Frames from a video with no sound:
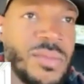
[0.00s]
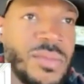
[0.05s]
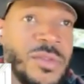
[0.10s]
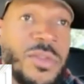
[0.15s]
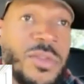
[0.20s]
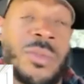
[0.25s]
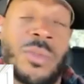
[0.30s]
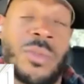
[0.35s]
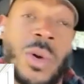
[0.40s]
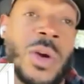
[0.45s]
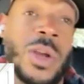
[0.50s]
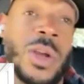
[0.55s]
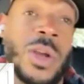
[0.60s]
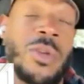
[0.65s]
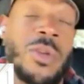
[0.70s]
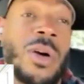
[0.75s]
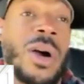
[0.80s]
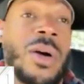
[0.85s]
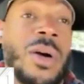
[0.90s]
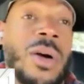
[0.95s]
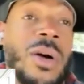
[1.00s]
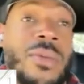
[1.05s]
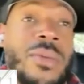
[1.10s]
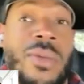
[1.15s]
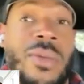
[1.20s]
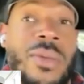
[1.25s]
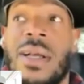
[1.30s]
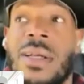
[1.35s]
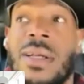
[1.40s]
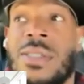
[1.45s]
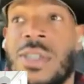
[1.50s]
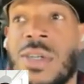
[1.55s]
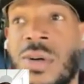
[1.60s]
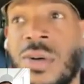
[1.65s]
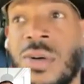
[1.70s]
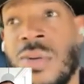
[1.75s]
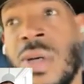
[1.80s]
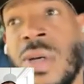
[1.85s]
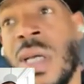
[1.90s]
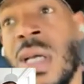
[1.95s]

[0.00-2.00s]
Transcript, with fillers: situation. From where you grow up, right. So,